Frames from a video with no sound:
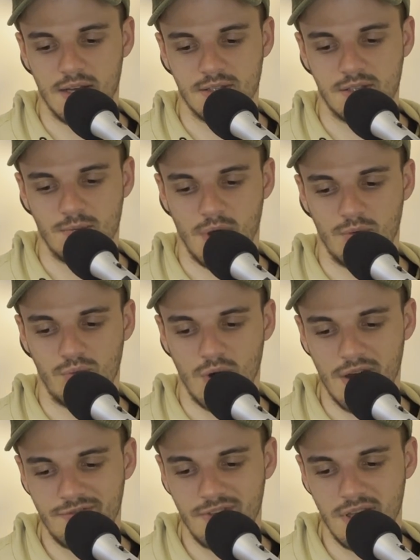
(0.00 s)
so my
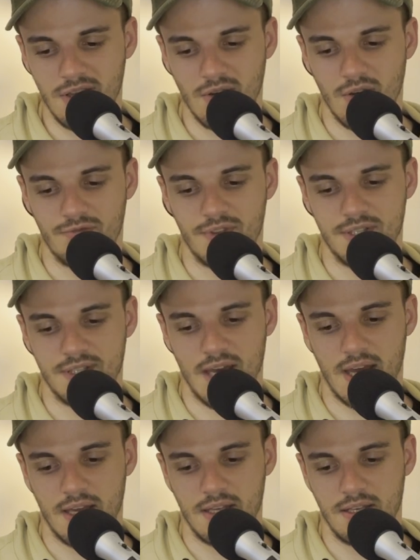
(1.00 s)
roughie of the
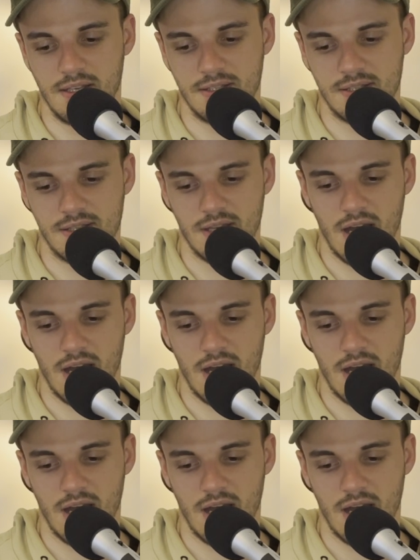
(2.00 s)
day is